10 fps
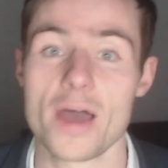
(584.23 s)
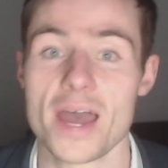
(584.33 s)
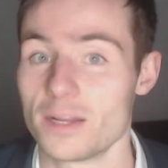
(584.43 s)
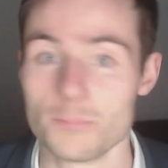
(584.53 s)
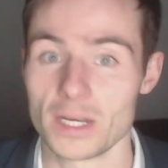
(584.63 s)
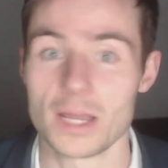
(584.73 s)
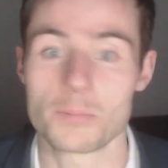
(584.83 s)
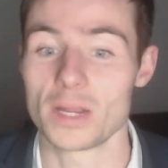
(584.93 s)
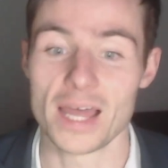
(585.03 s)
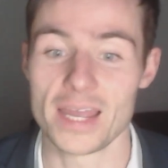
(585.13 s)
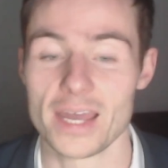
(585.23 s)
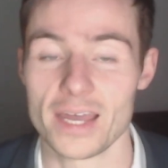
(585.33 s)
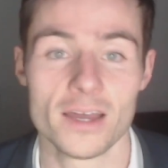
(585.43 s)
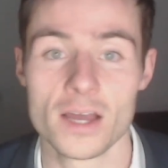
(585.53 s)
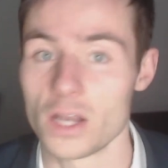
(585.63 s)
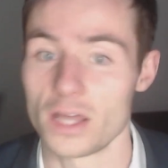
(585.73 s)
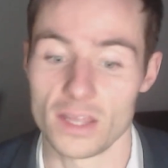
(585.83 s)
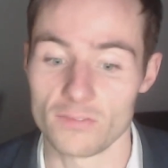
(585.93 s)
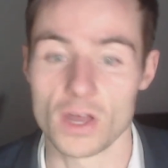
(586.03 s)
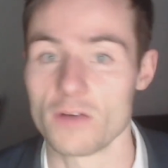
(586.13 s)
ahead and manipulate it like
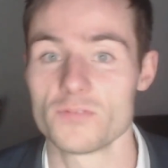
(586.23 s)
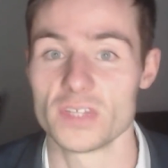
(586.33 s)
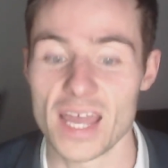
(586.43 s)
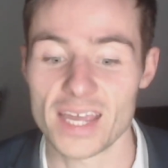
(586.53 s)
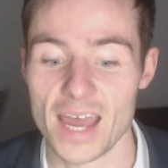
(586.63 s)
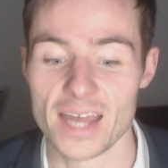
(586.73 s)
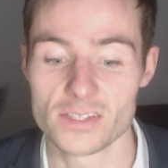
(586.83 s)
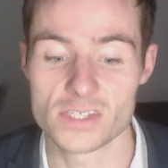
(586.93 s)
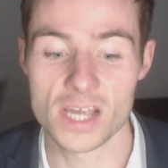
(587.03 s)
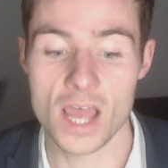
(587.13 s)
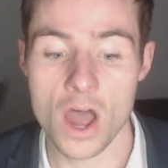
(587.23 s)
they've done for decades.